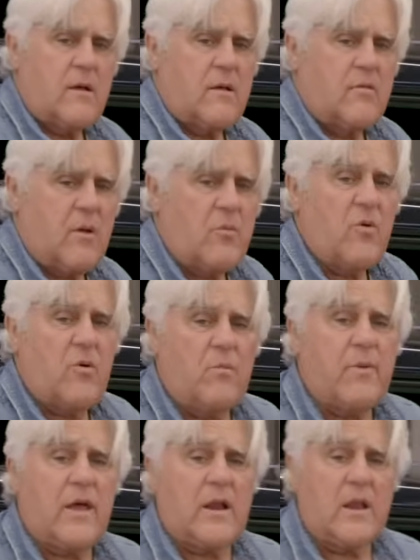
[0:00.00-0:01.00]
W O
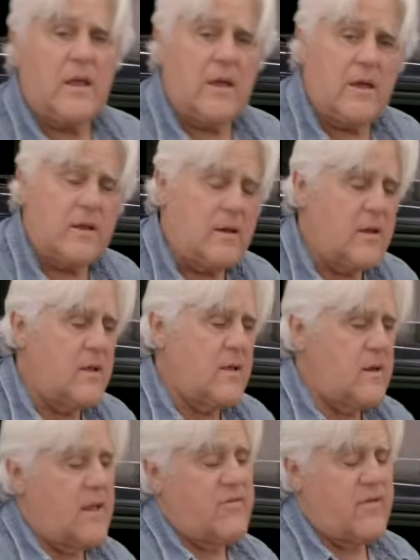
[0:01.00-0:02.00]
Bentley and,
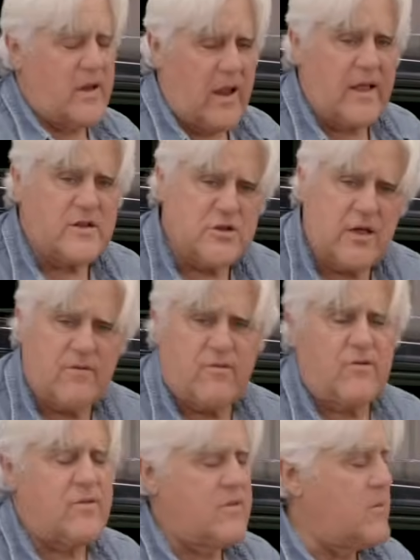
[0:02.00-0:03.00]
and I said
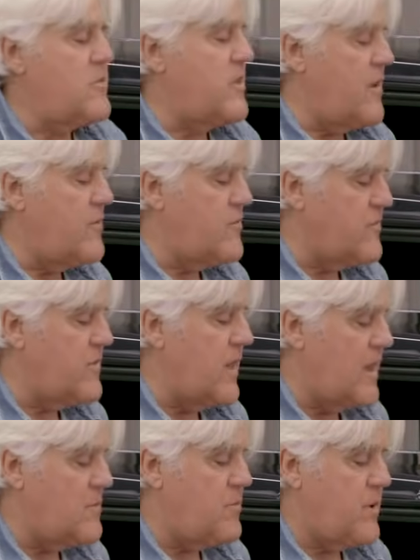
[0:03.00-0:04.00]
Lanchester and some of the others
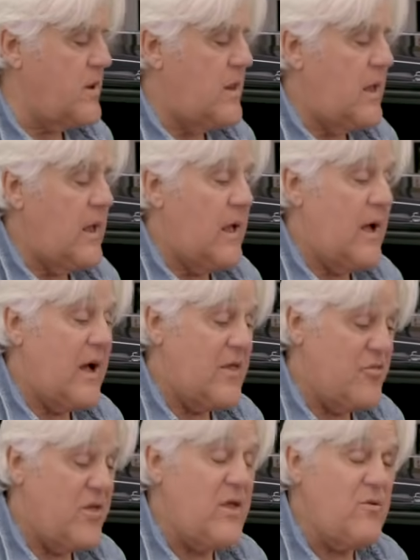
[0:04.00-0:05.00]
get, but I
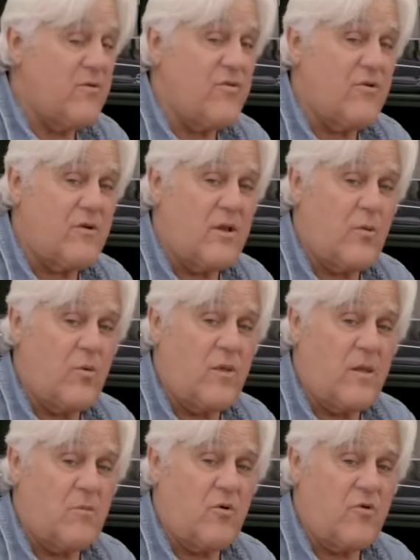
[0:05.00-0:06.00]
think he was certainly one of
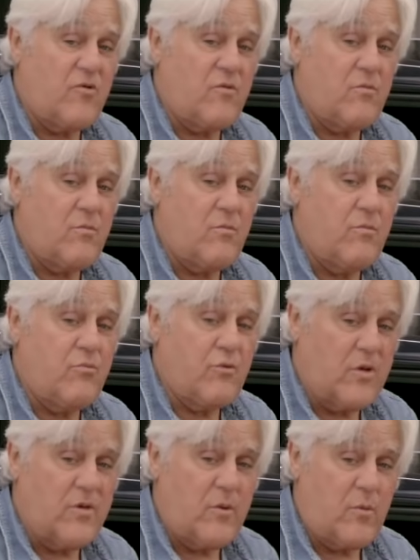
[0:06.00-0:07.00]
the most
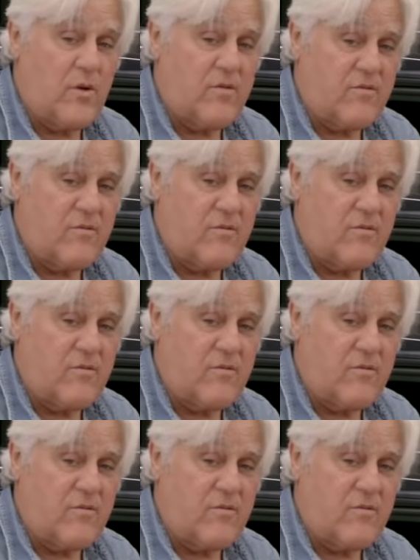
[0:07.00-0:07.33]
brilliant ones.